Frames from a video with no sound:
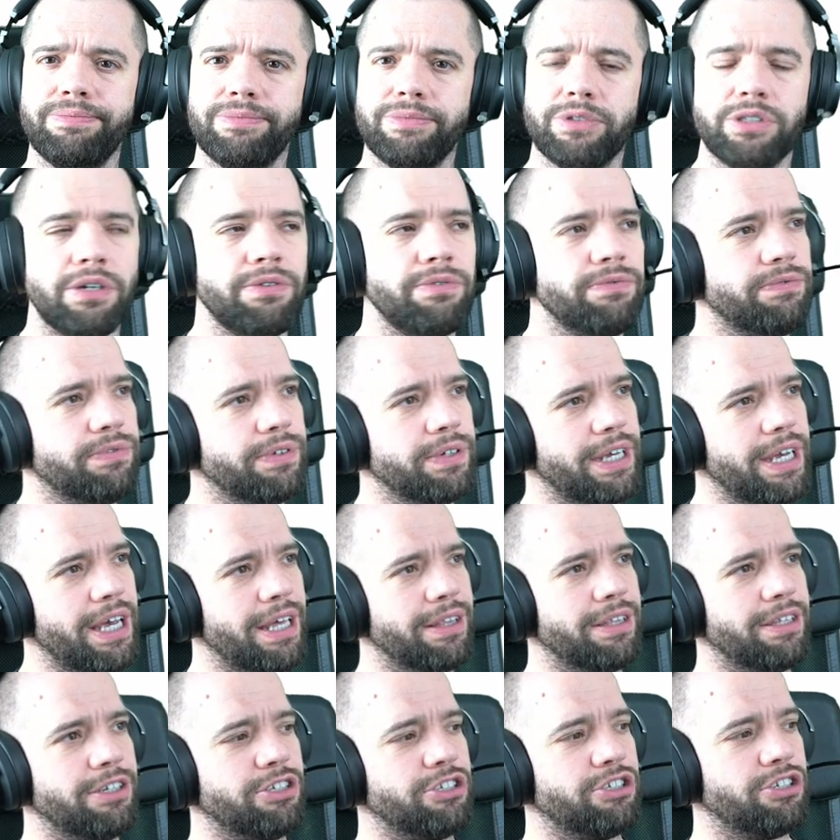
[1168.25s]
Don't
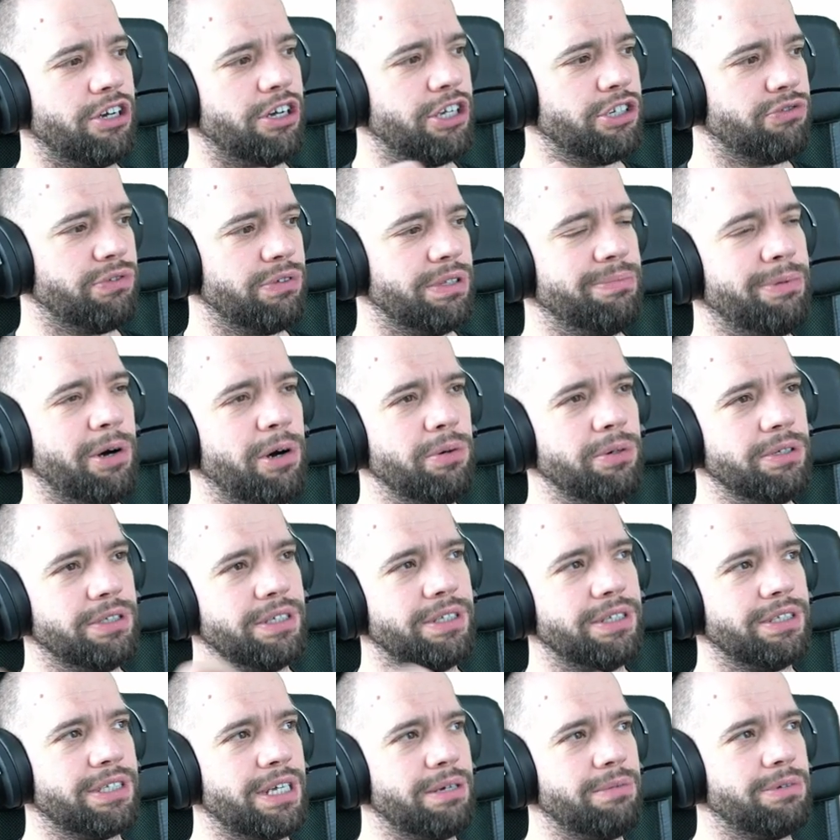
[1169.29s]
forget that just answering the poll
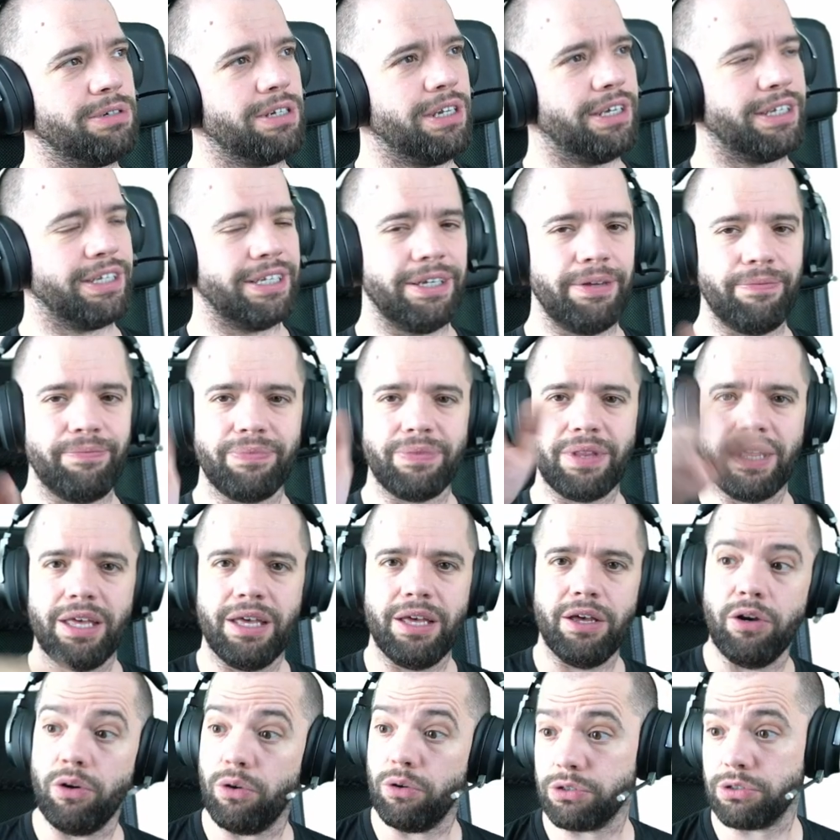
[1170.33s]
isn't the same as liking it.
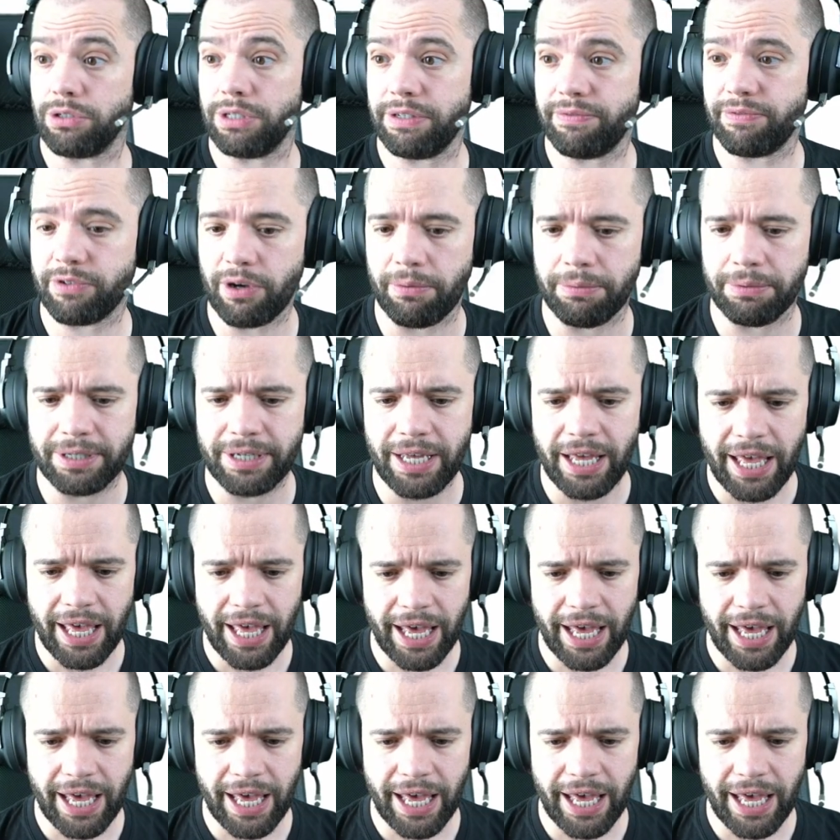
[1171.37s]
Also leave a comment.